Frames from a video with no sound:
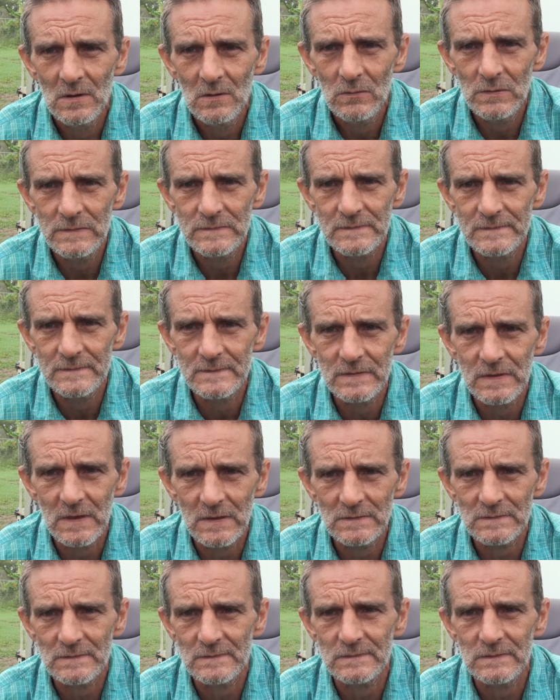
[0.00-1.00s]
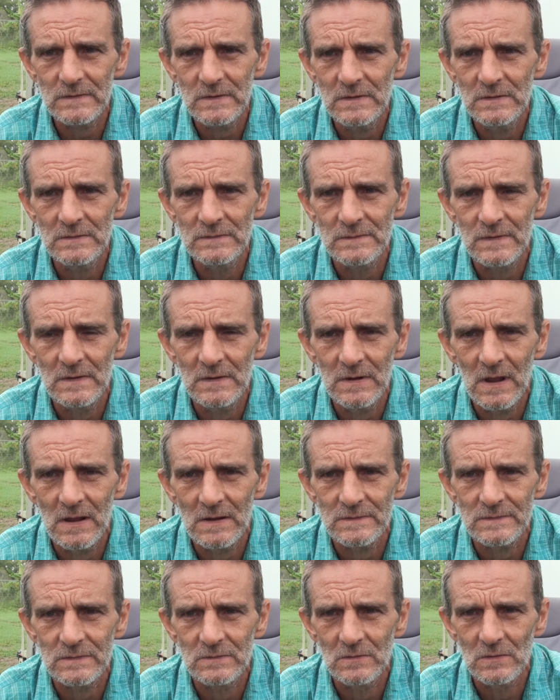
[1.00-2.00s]
which is against
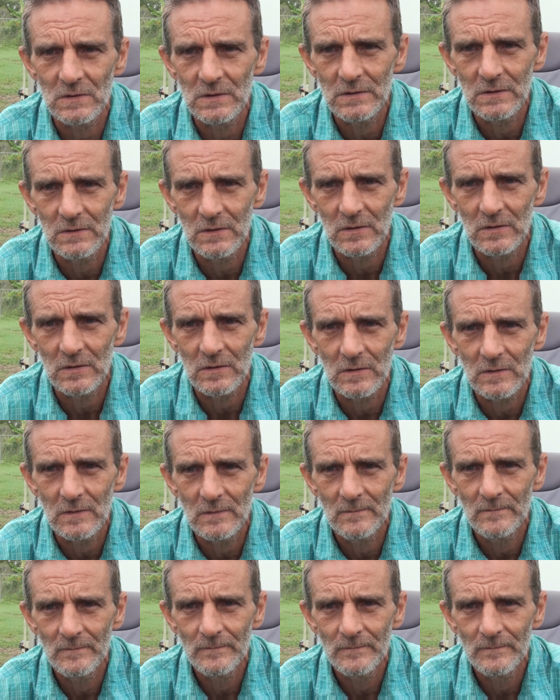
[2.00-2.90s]
international law.